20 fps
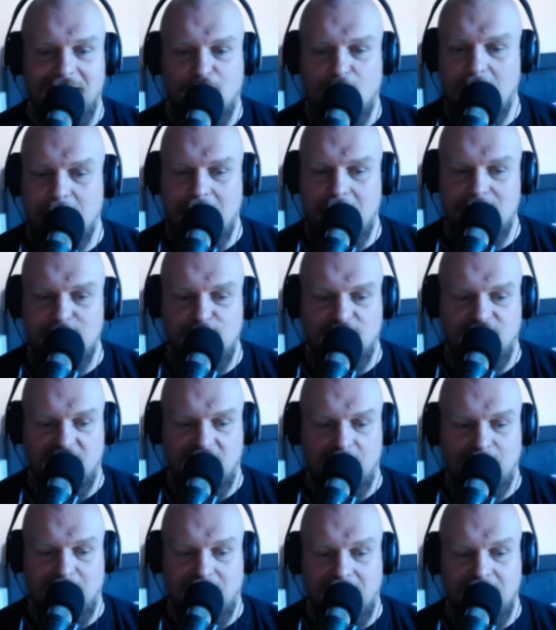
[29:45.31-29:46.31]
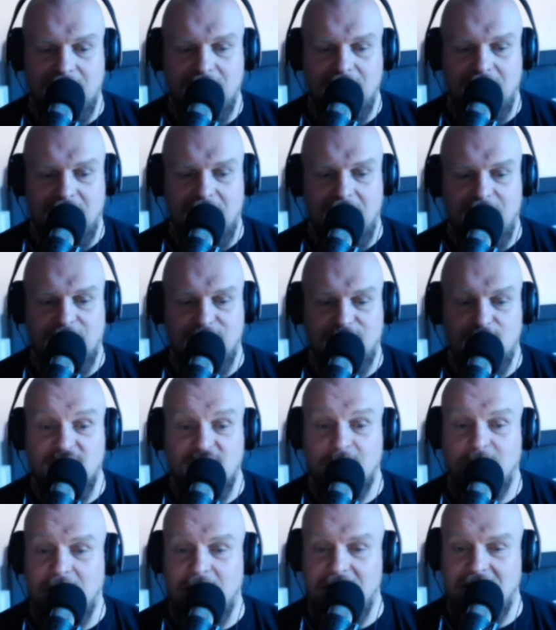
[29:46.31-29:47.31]
Quick bit of news for you, pal.
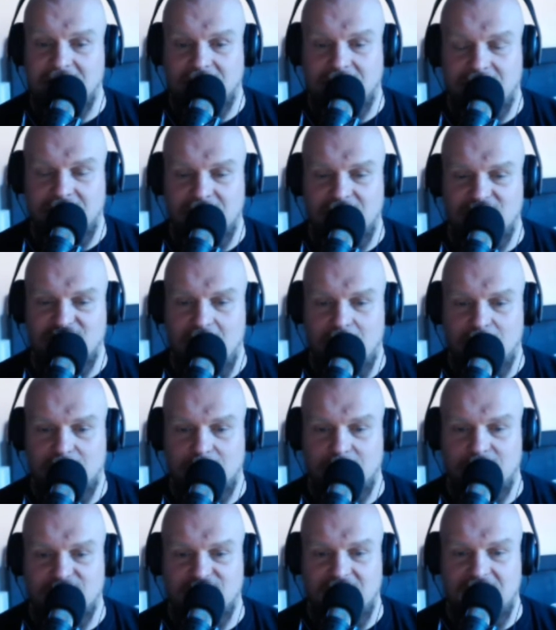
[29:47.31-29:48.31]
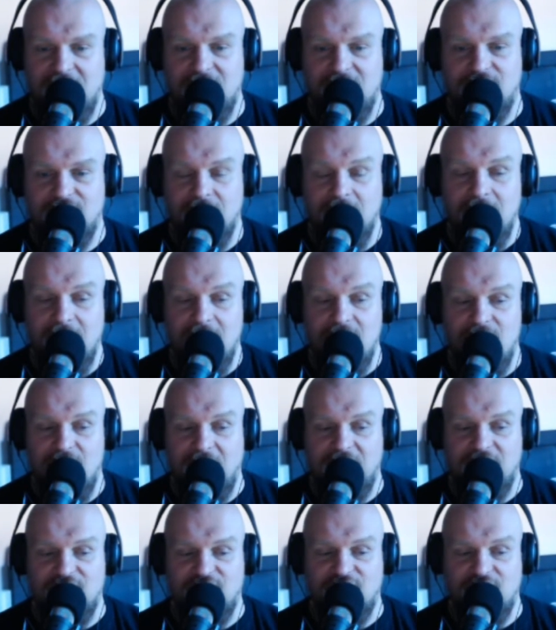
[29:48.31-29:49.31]
Susie Biker in the chat room says
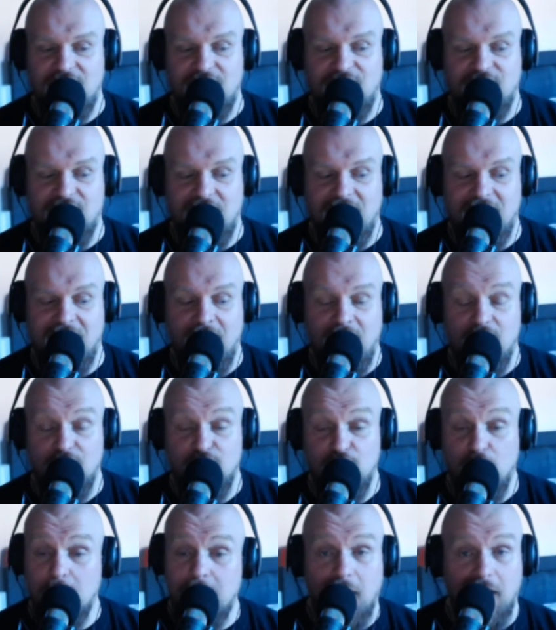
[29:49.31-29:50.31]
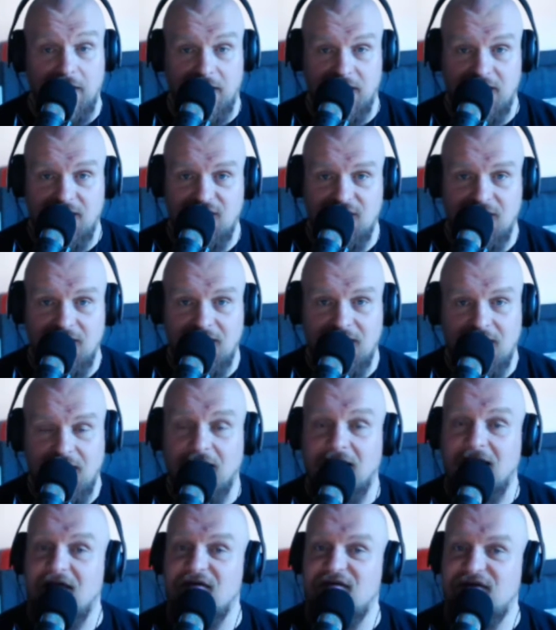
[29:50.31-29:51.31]
that she's not married,
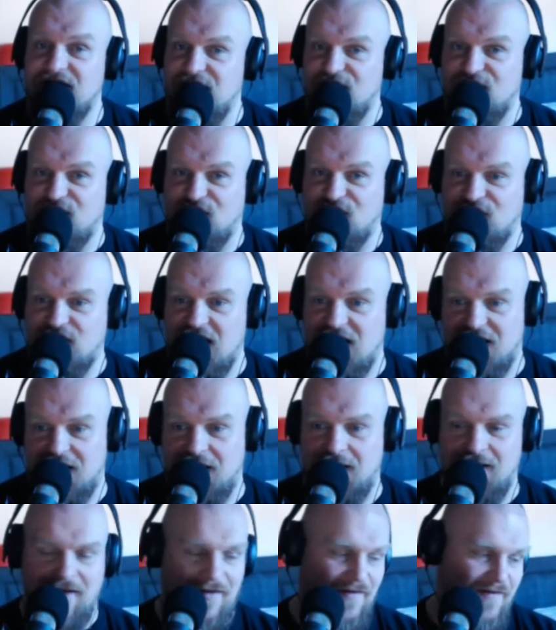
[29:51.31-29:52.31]
living in sin.